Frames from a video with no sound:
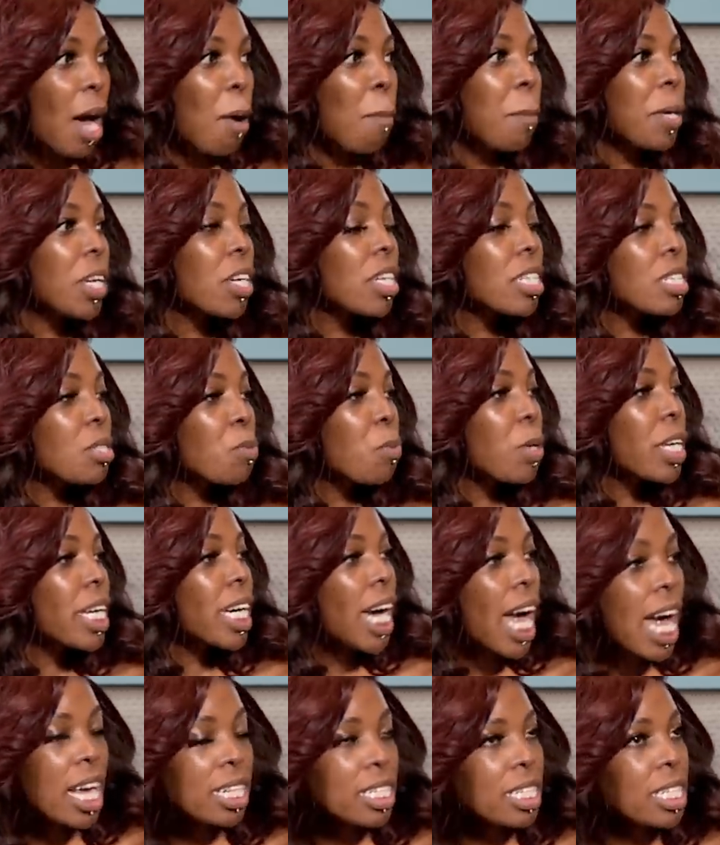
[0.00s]
Because we
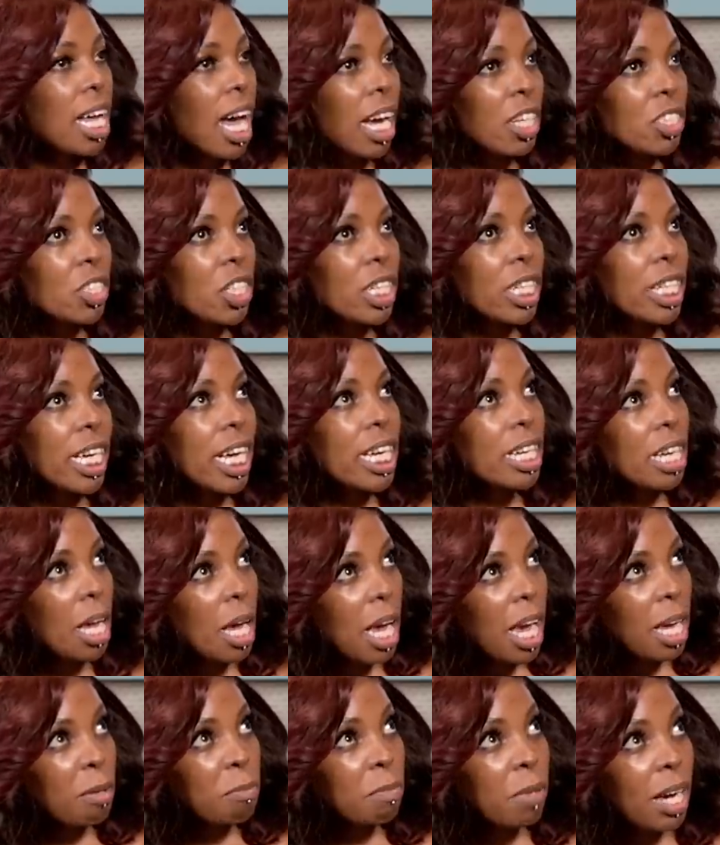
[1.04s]
can't actually, and
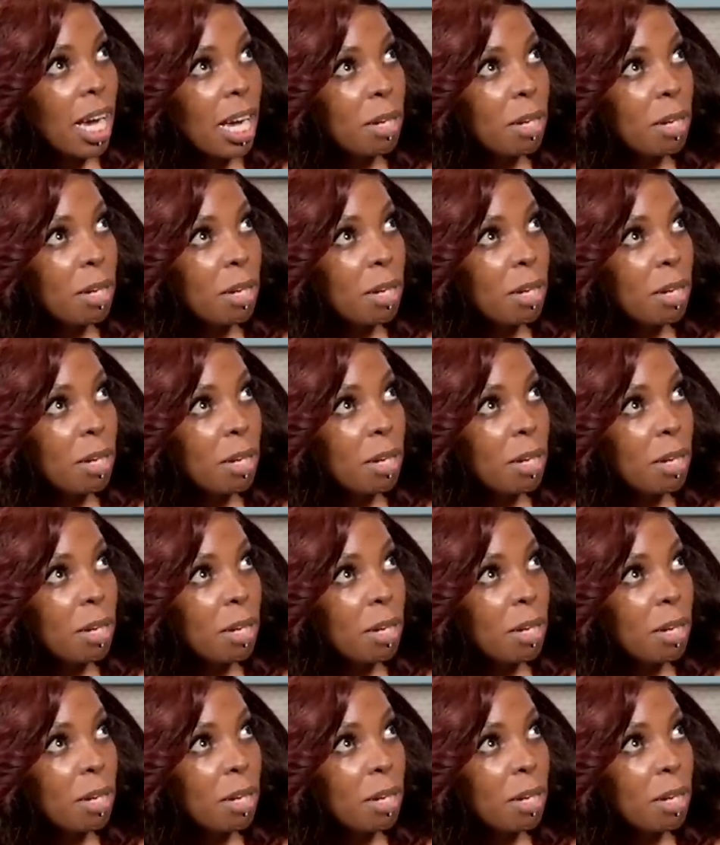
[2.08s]
I'm,